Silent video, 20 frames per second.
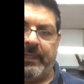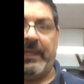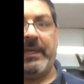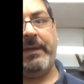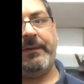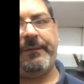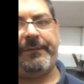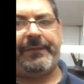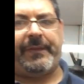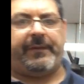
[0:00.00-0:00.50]

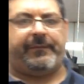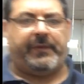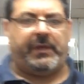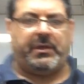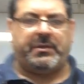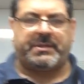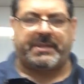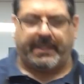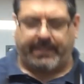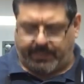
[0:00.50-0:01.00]
if they've
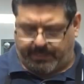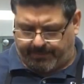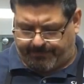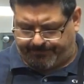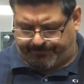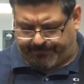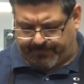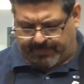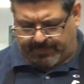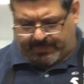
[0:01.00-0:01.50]
used any.
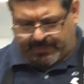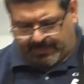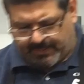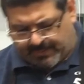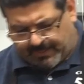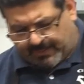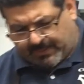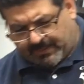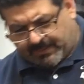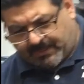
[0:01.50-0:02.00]

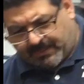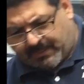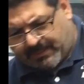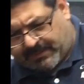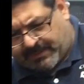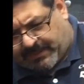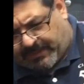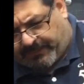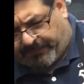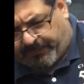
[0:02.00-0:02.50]
So let's
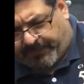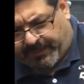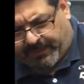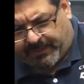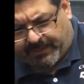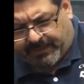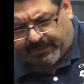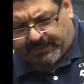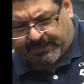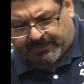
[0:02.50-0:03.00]
see if we can
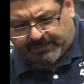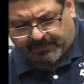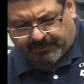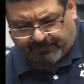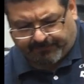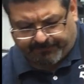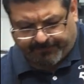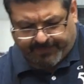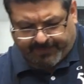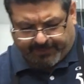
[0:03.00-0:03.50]
get this
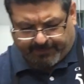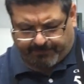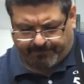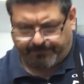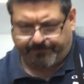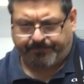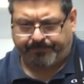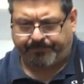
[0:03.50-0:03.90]
off now.